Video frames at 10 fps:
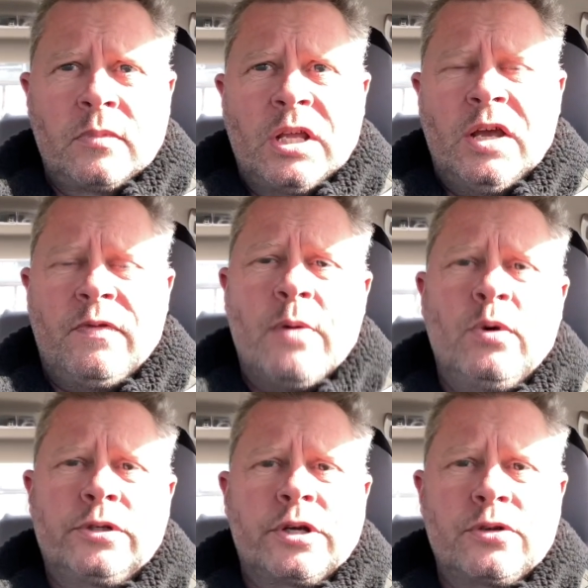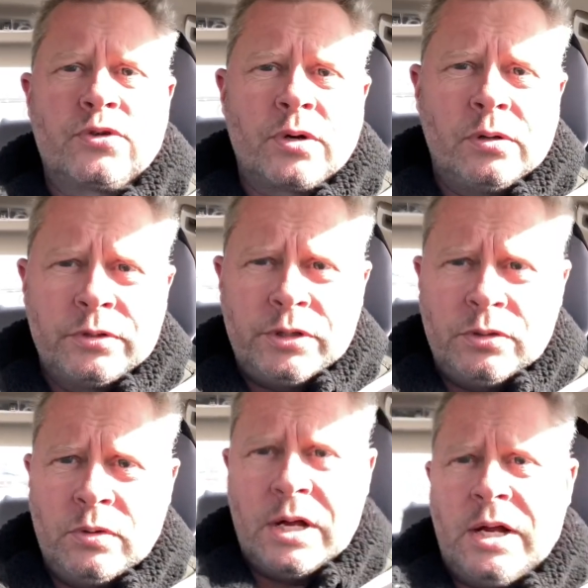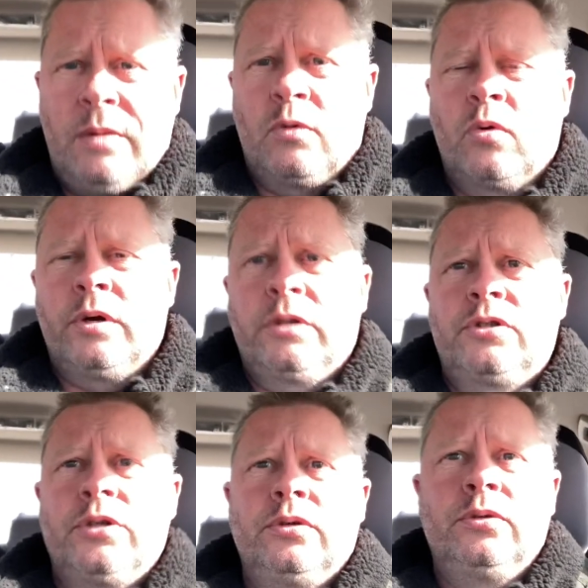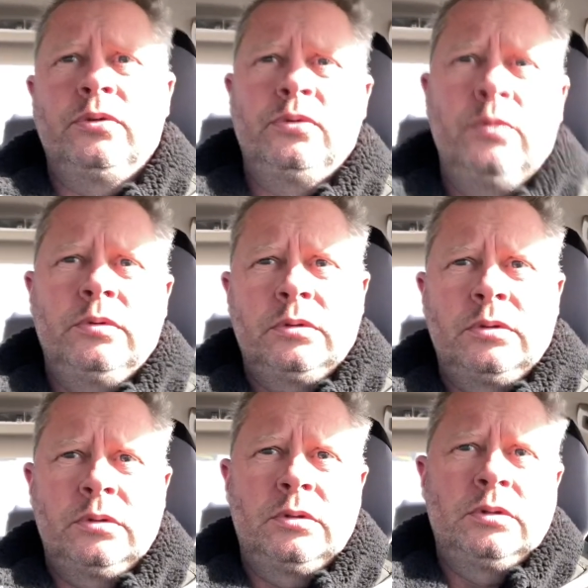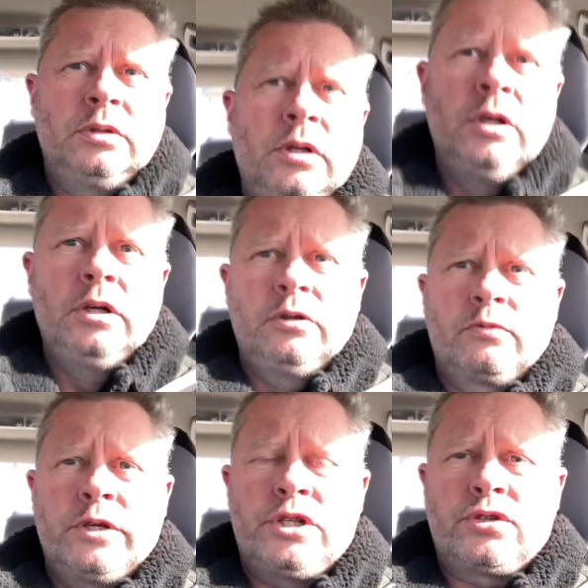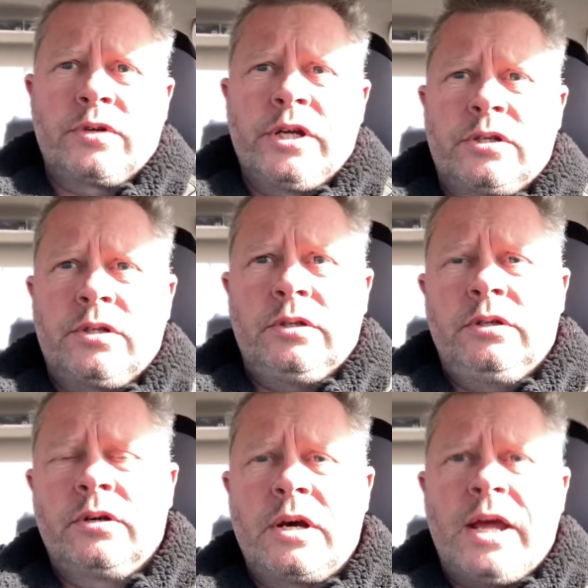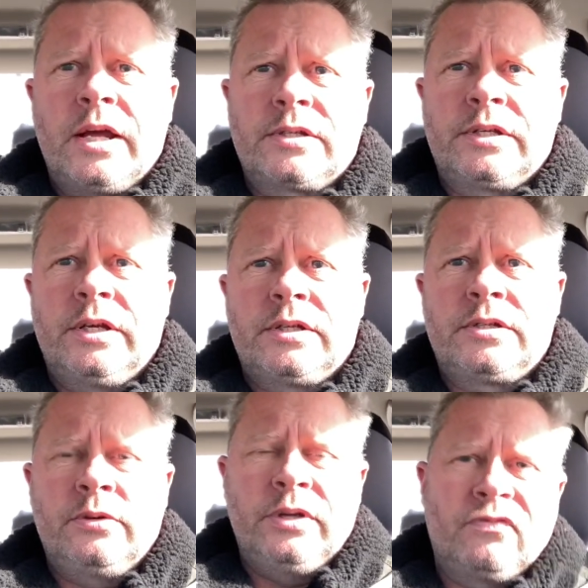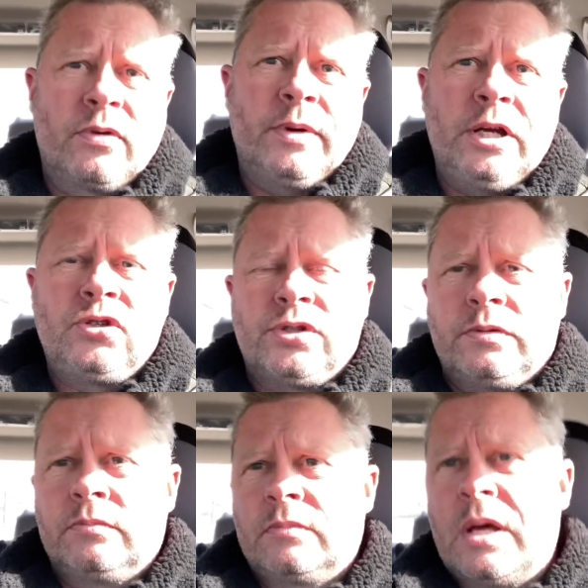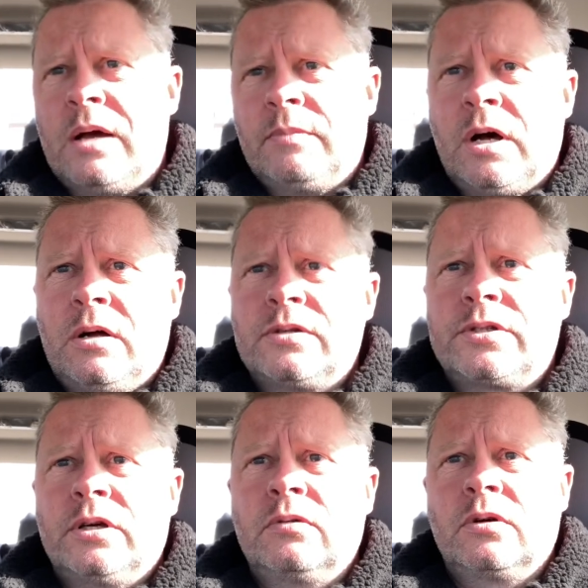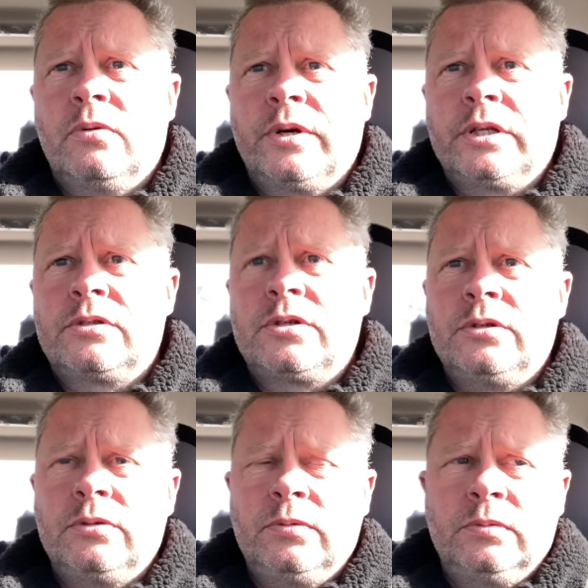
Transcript: If I want to control you, I'm going to restrict your access to information. I'm also going to